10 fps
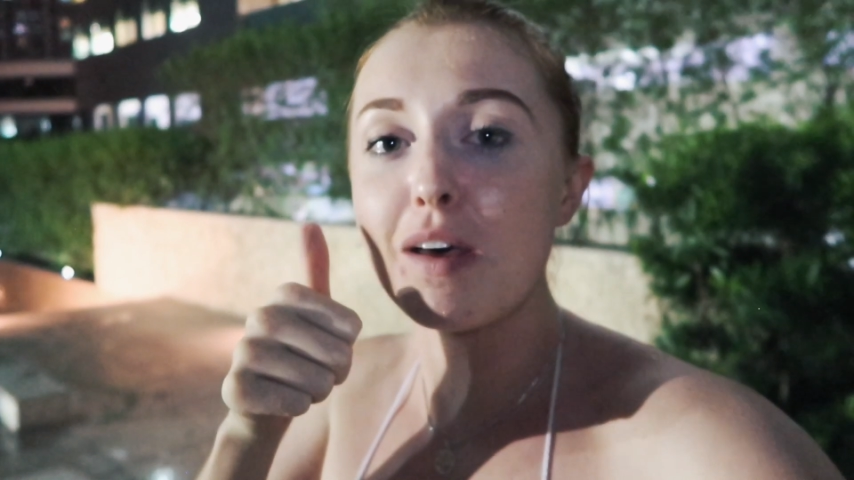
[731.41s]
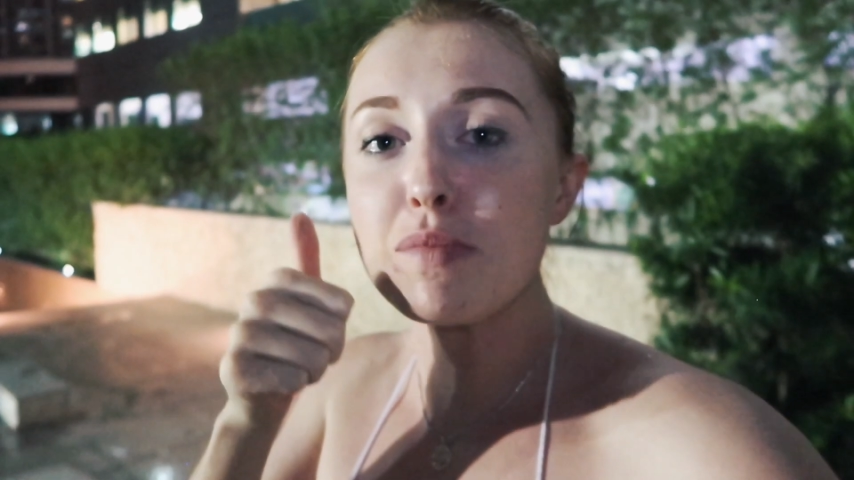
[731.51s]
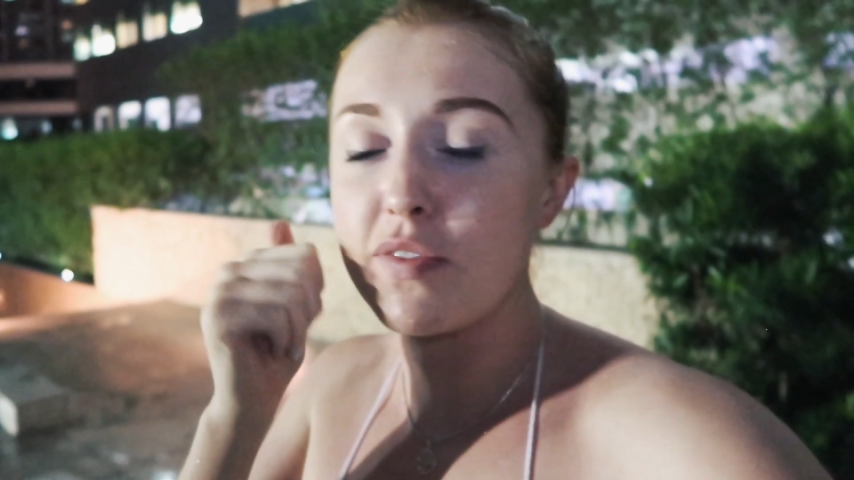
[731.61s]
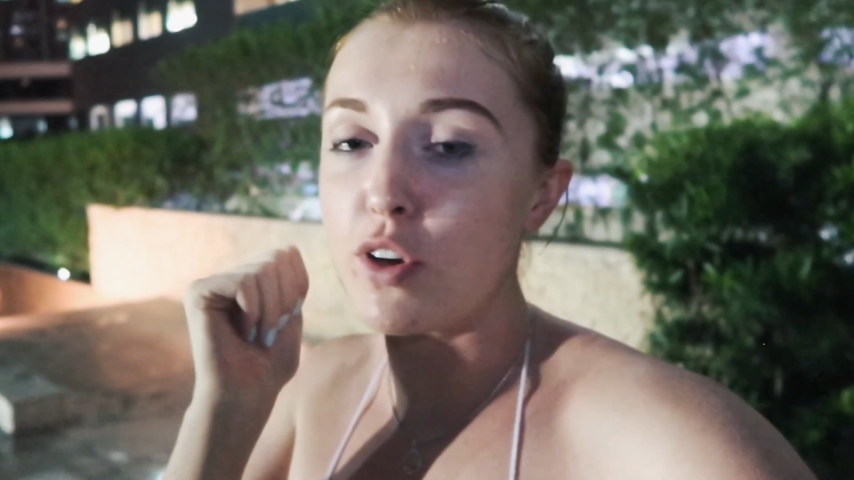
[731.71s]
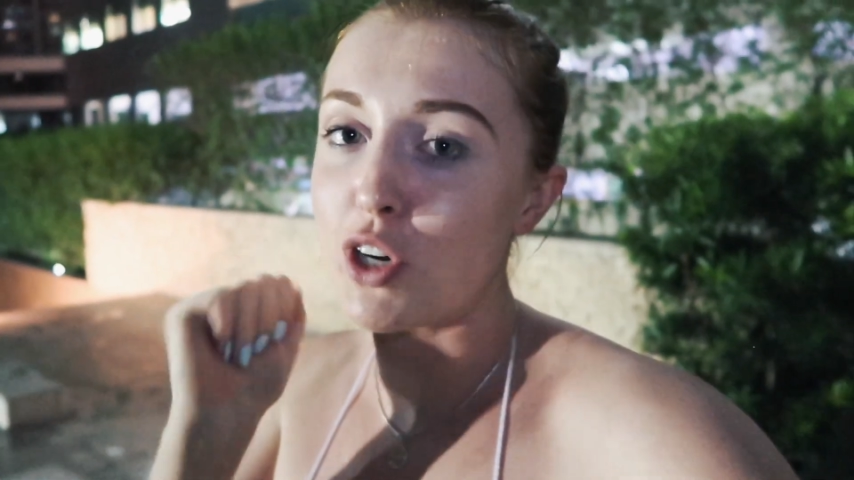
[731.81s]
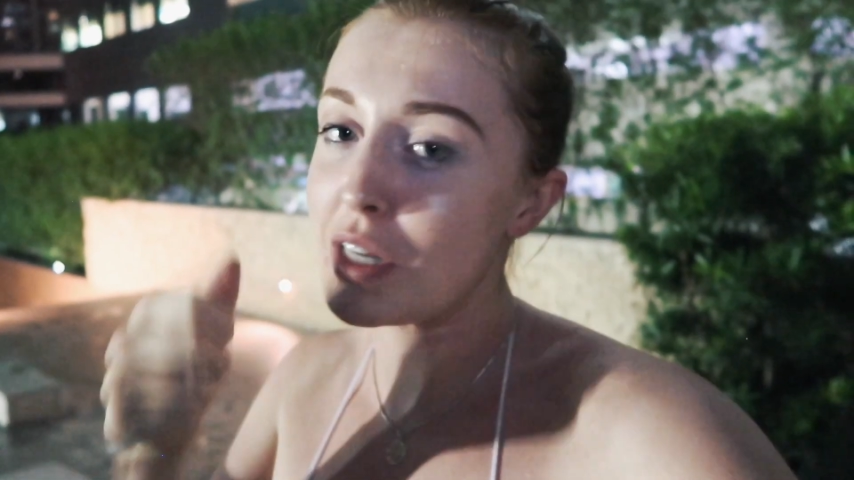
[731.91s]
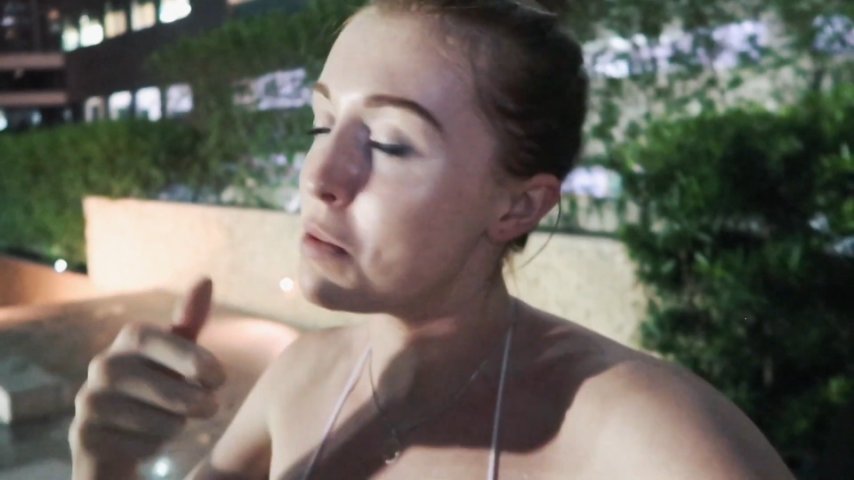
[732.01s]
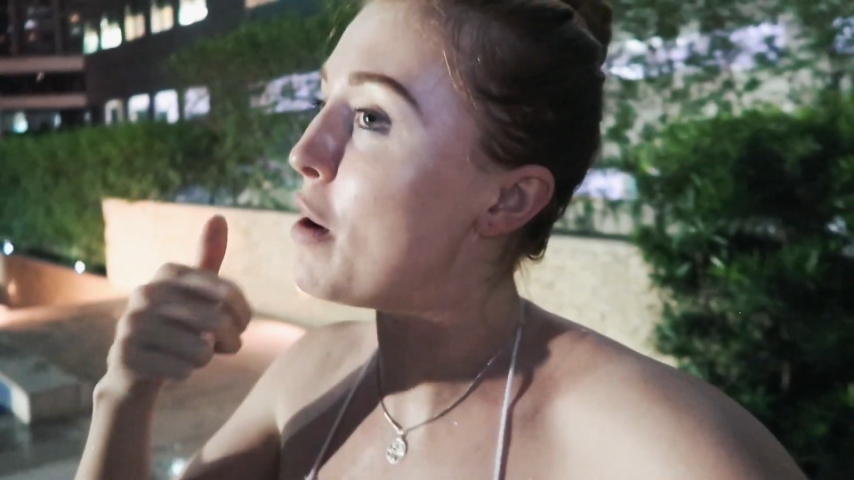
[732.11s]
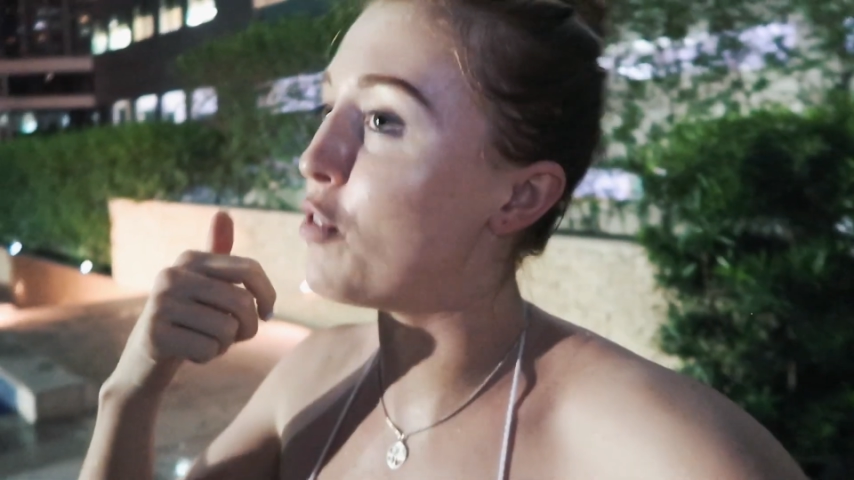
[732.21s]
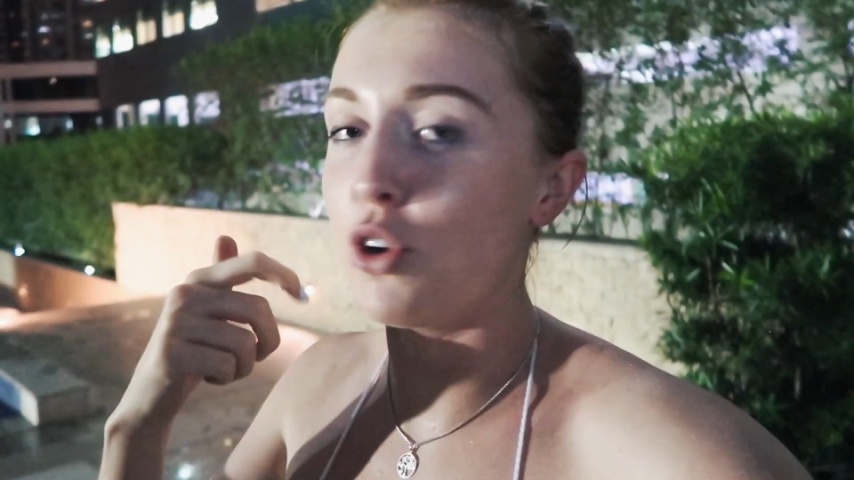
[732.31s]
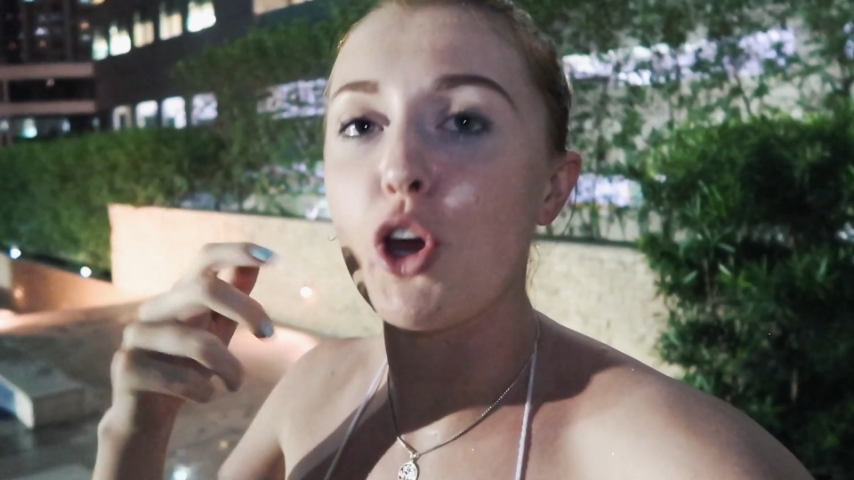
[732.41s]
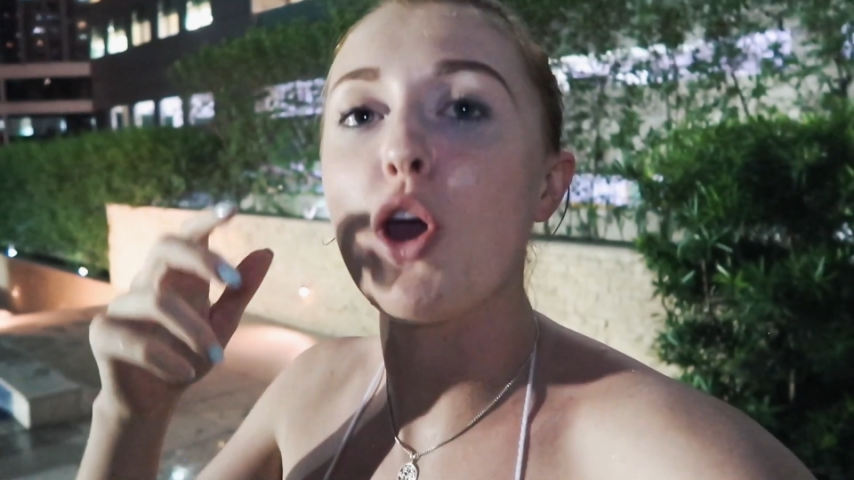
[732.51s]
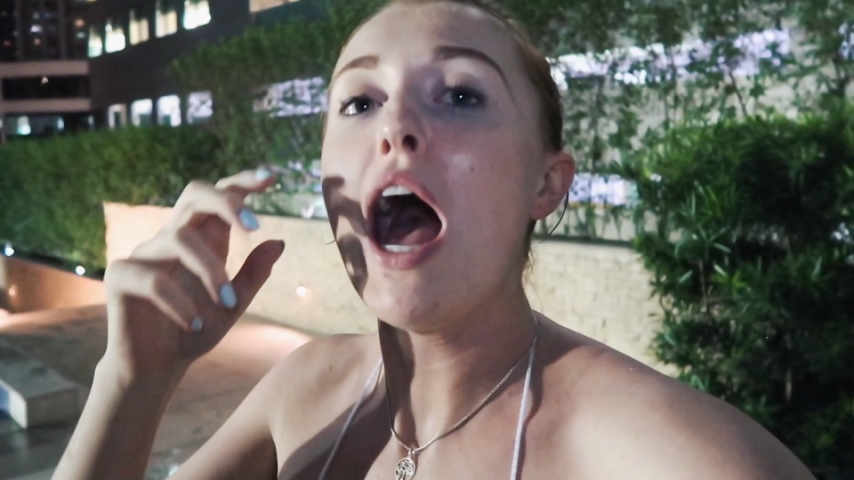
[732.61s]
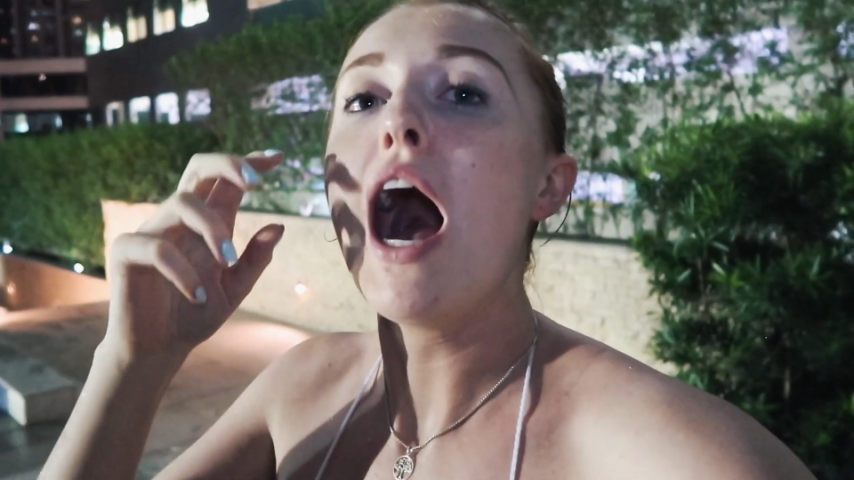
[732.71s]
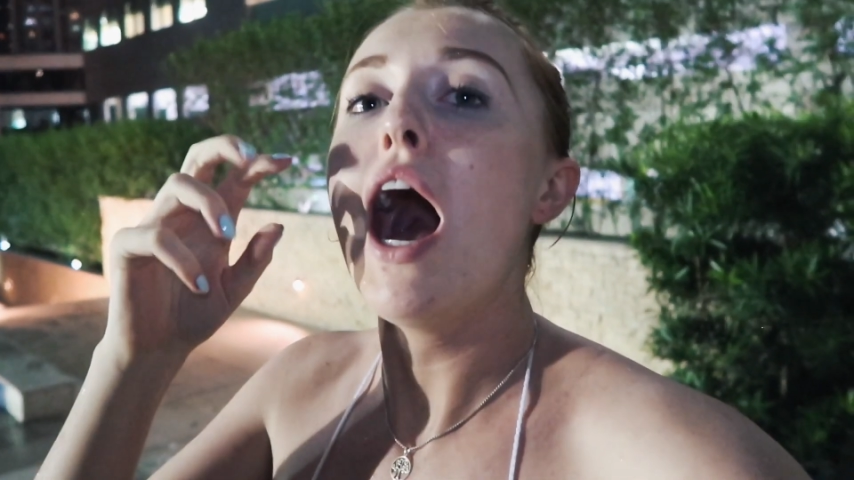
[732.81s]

thumbs up if you enjoyed it. Subscribe to the new.